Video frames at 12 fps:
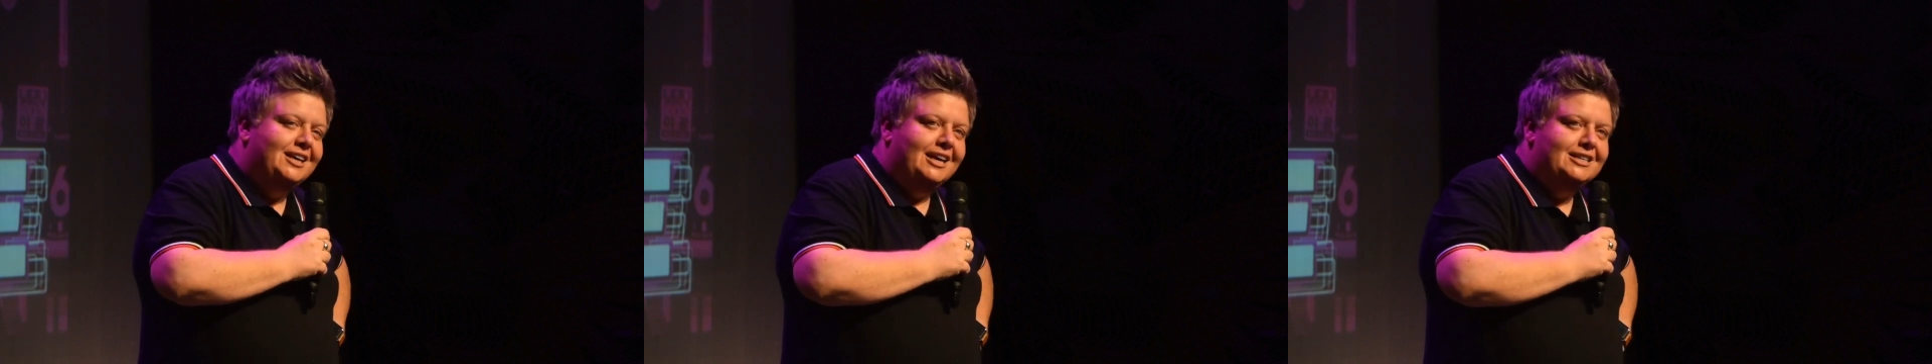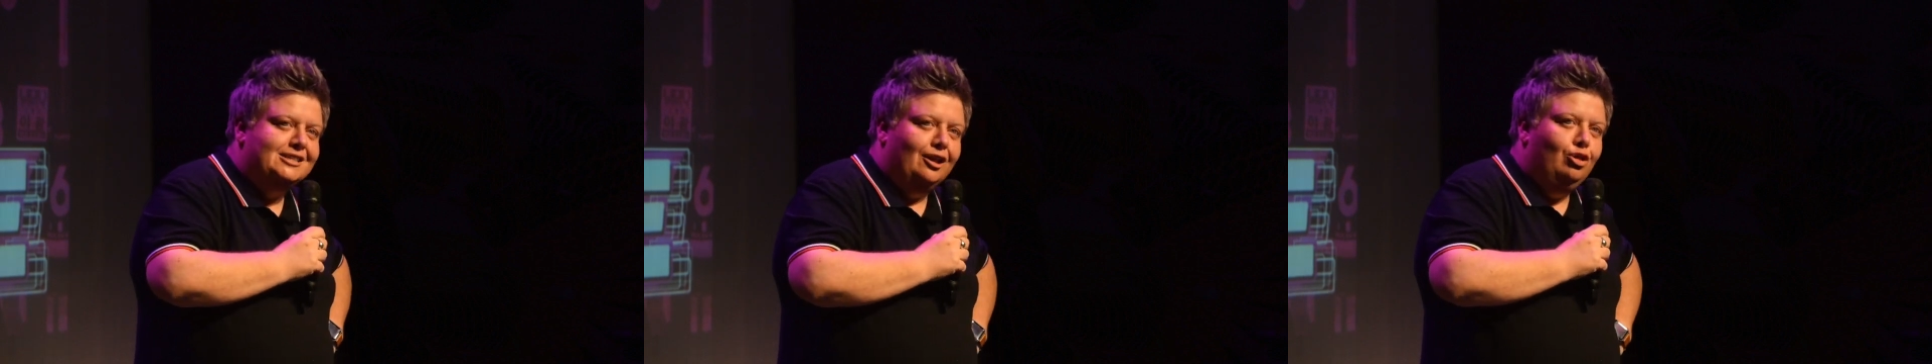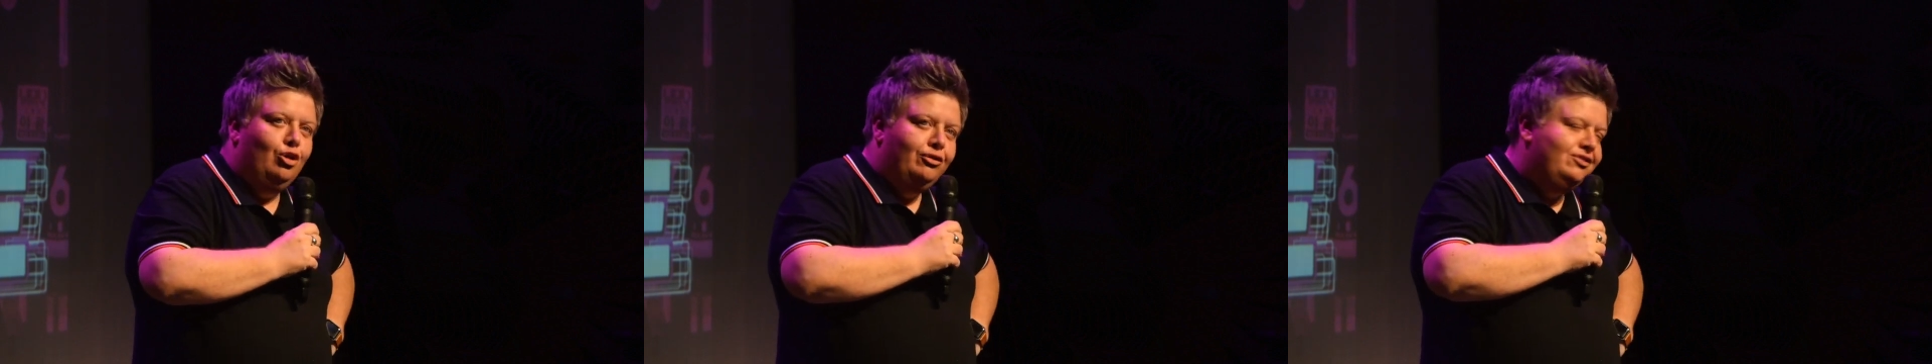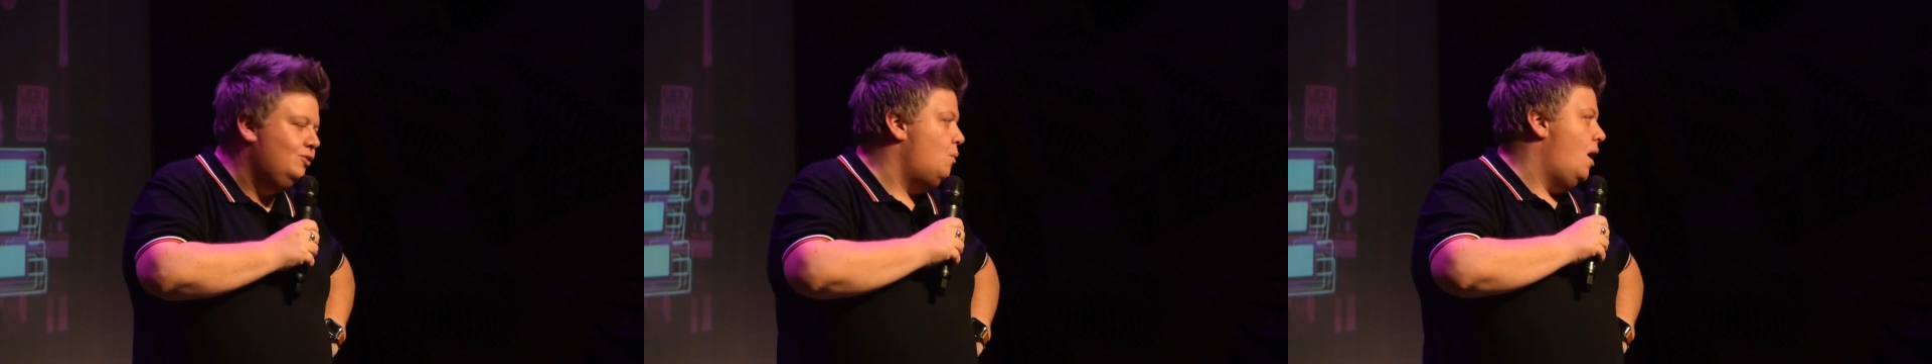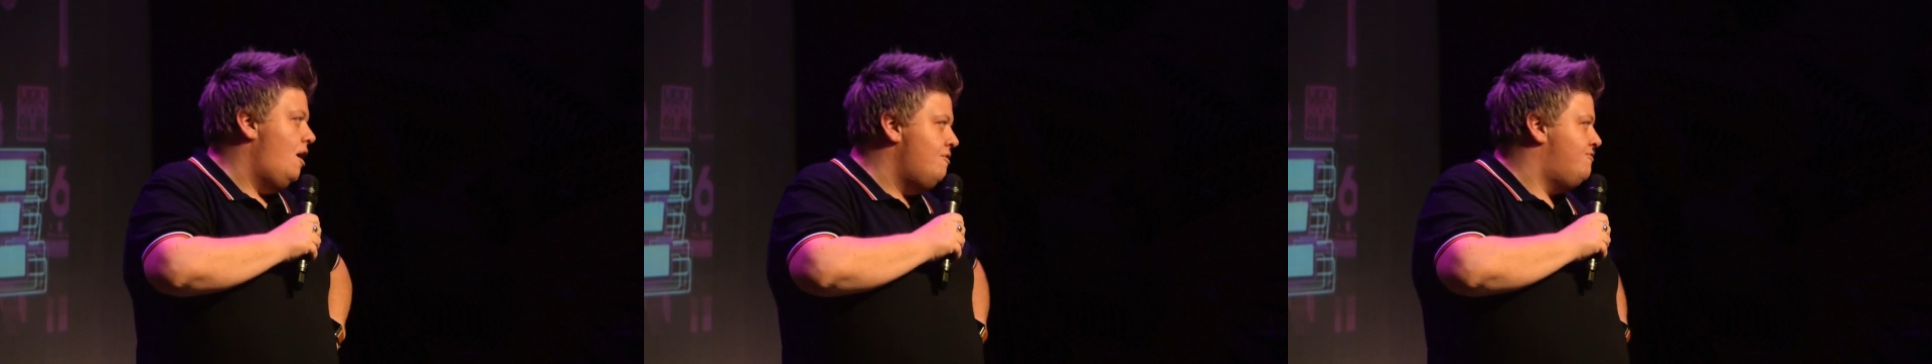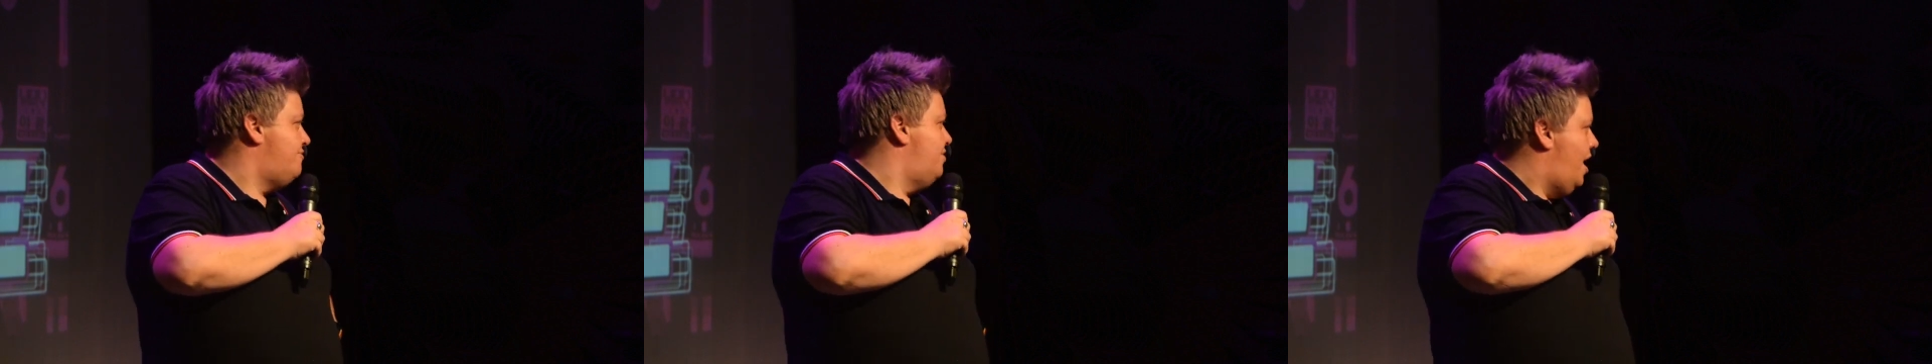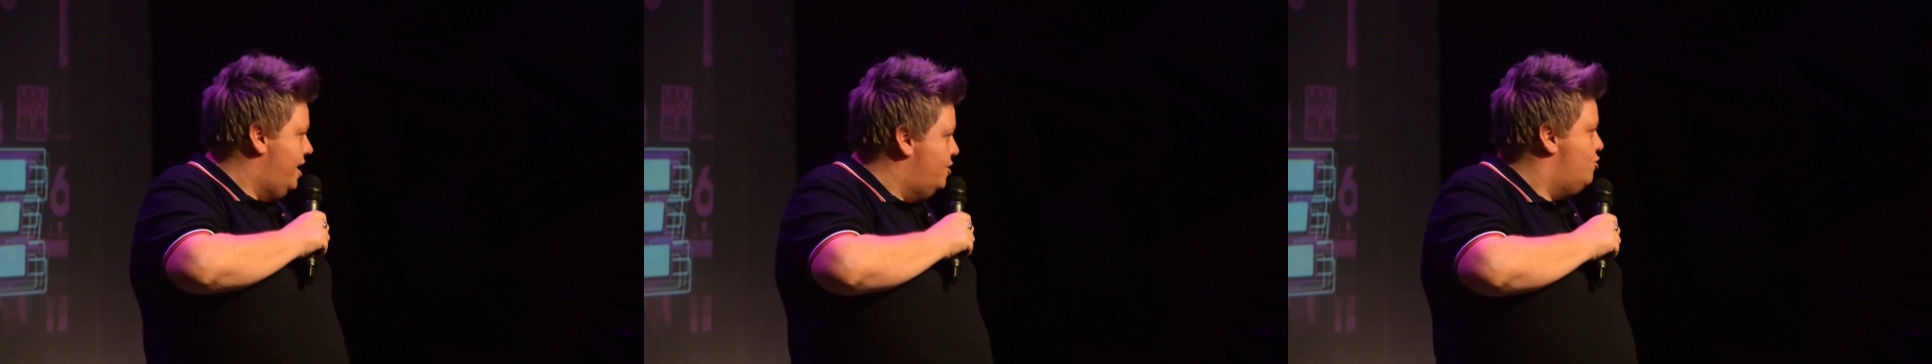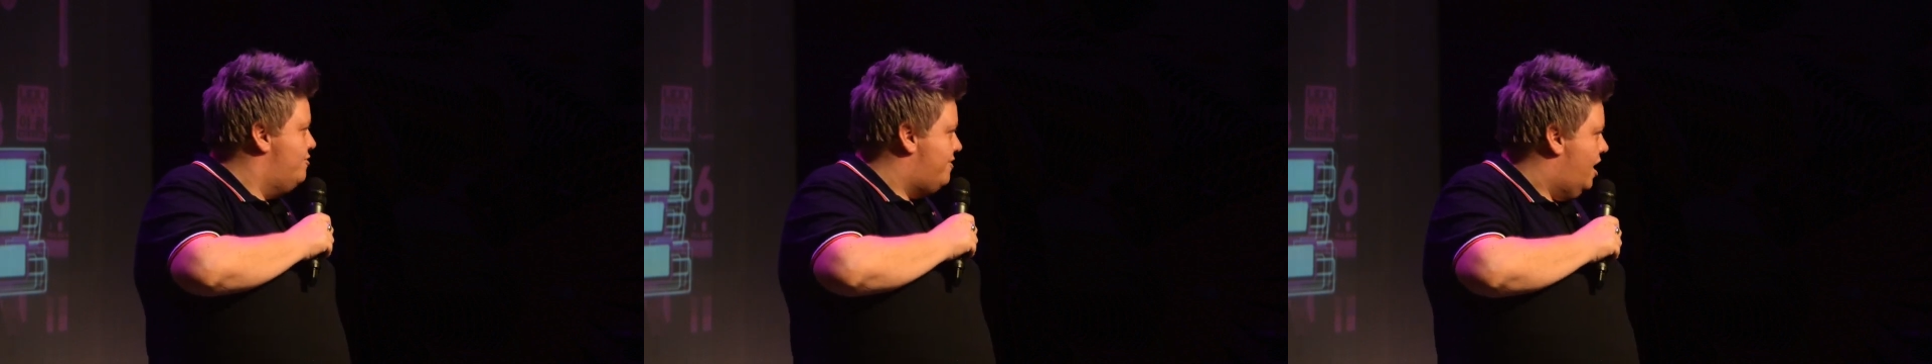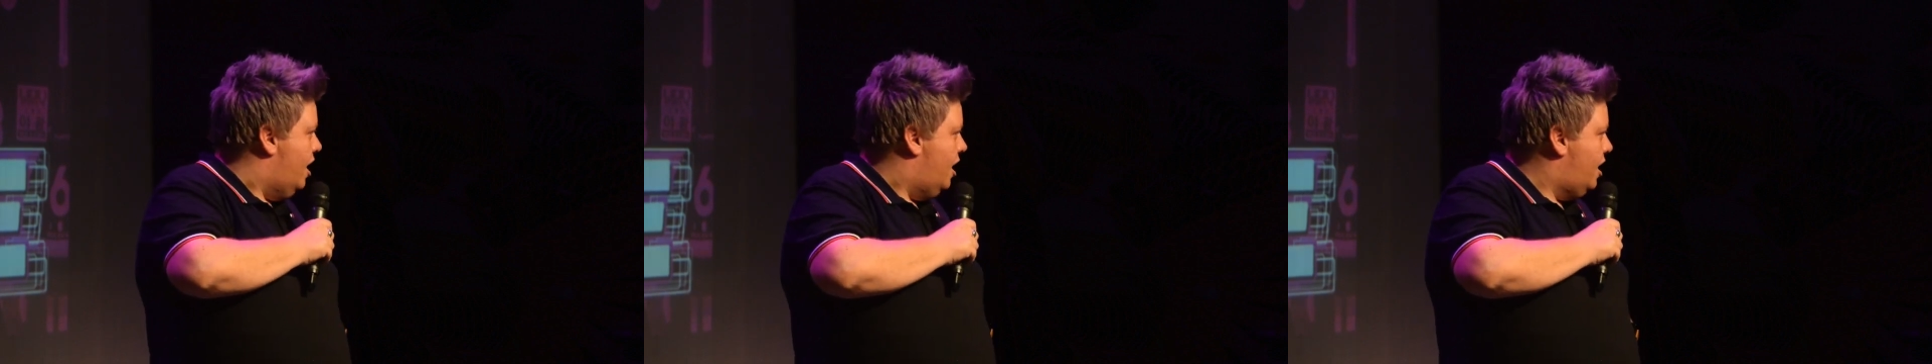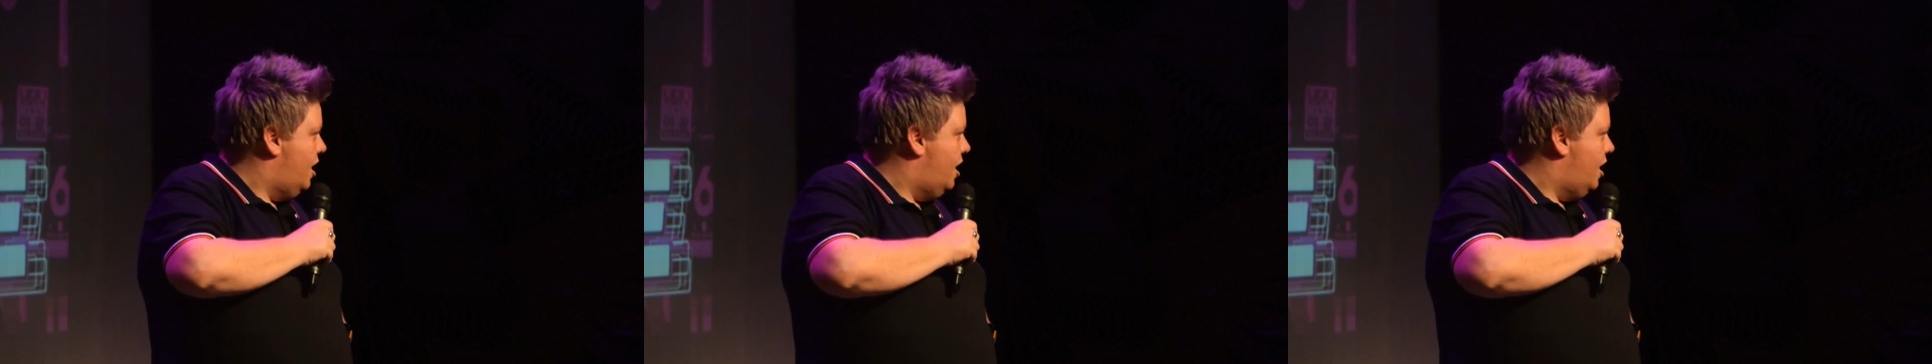case the Luftwaffe fly over.